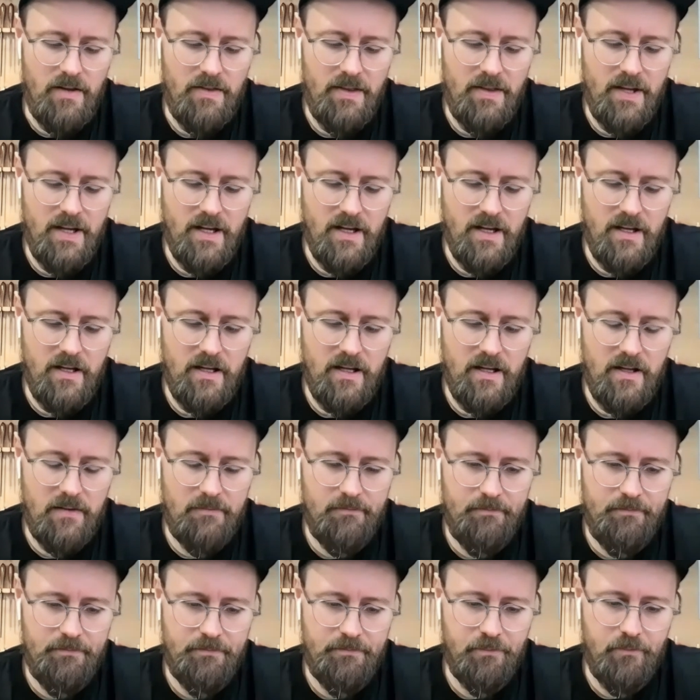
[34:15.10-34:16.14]
think
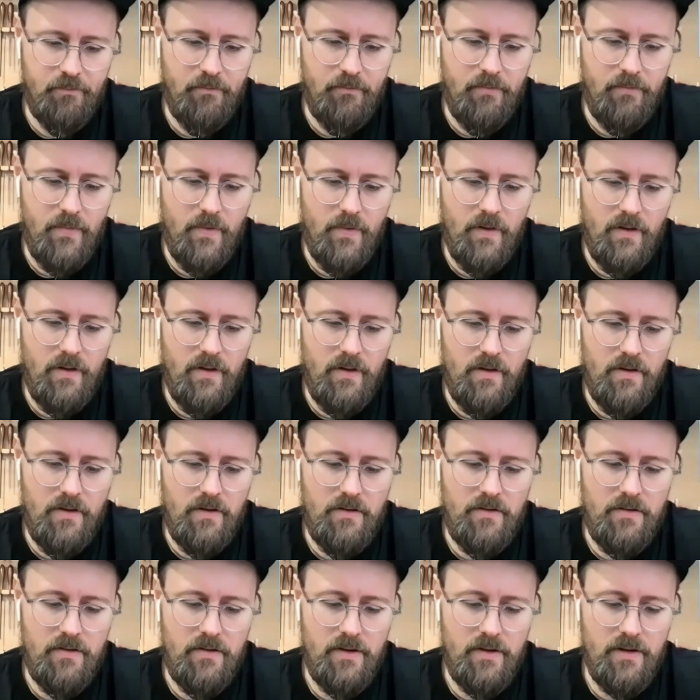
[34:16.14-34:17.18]

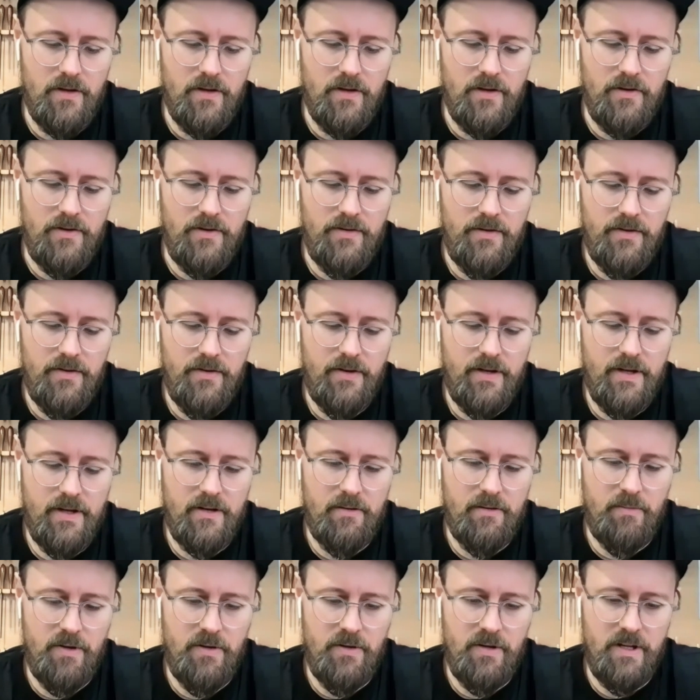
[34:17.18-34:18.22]
the luthier
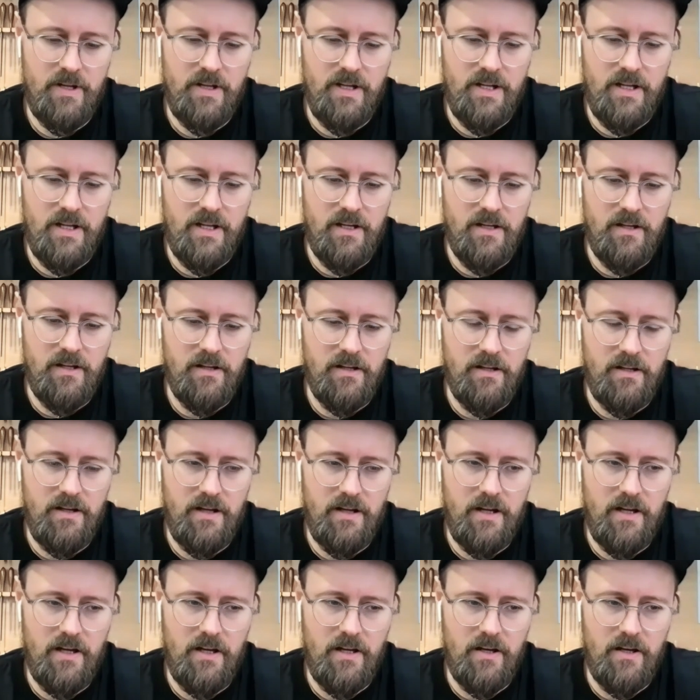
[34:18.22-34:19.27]
community
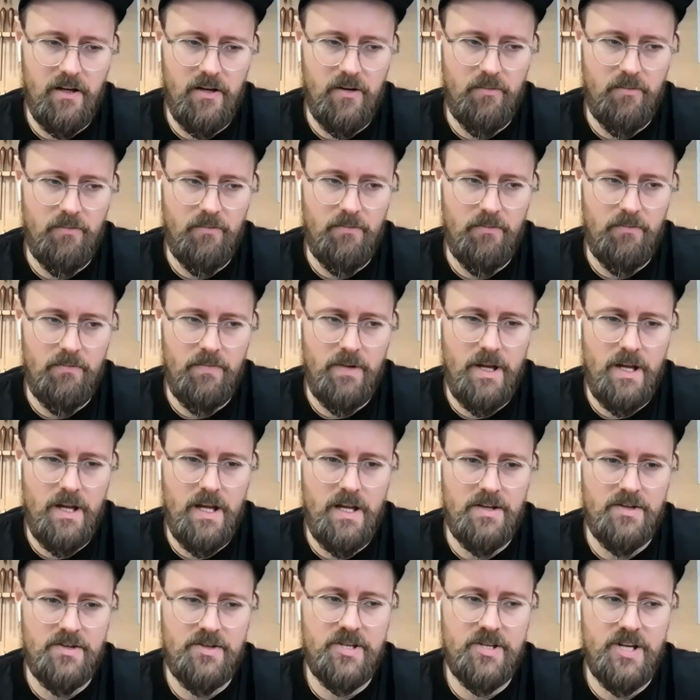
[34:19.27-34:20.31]

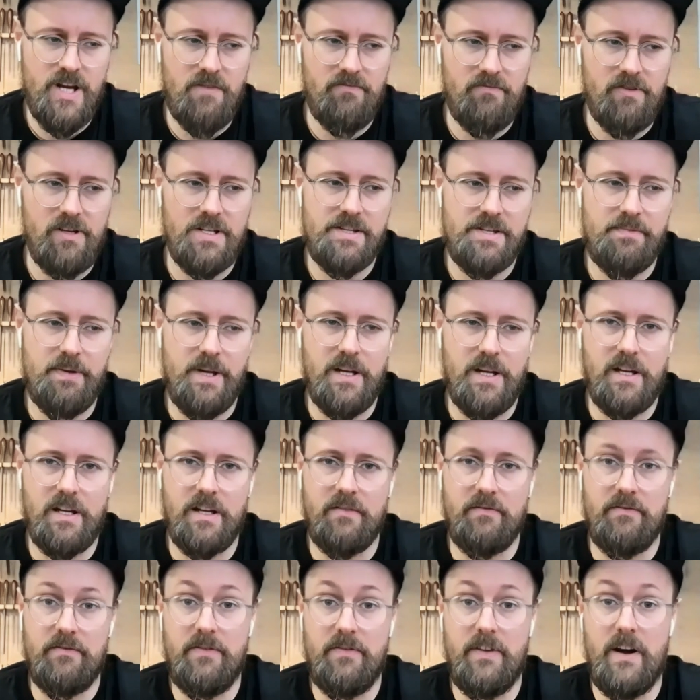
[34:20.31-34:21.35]
is, generally
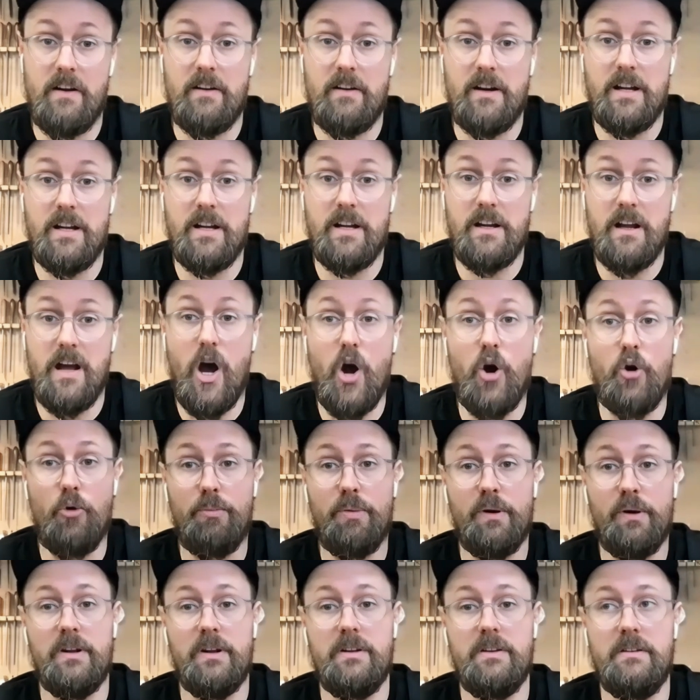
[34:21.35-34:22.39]
speaking, very
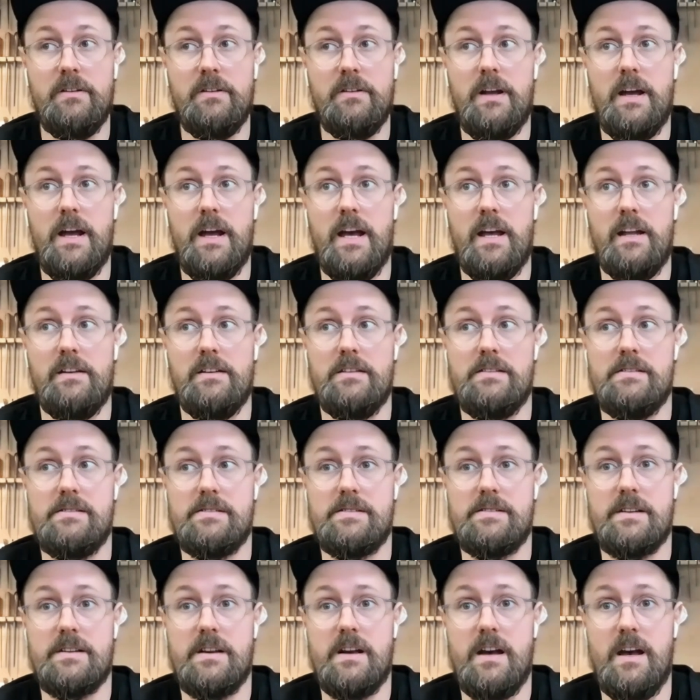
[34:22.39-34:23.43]
open,
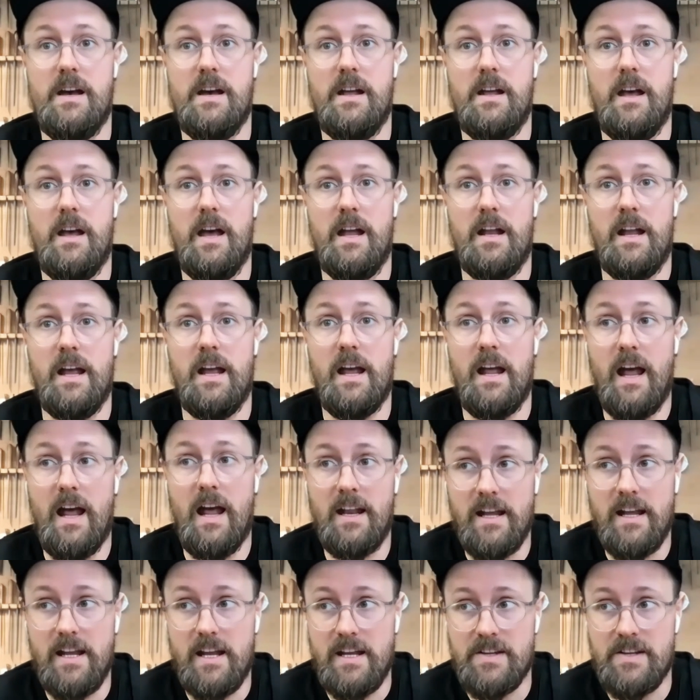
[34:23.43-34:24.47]
and
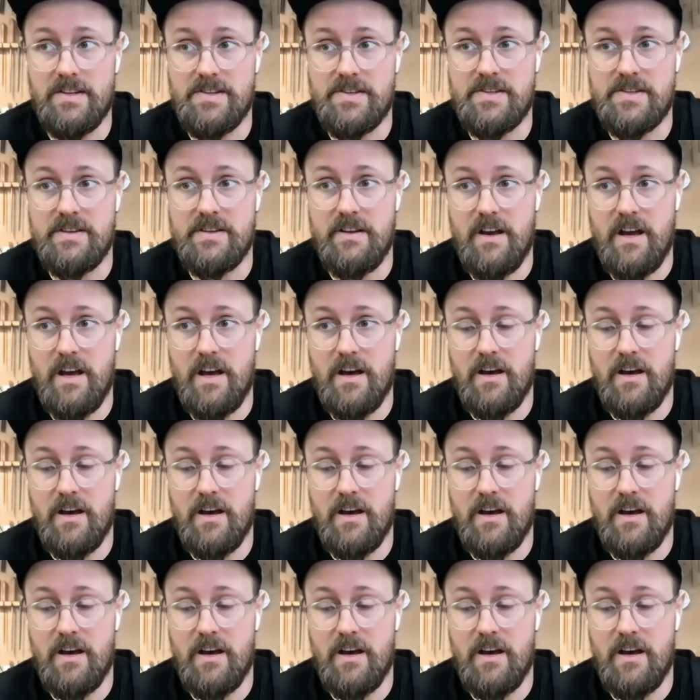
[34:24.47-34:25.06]
it is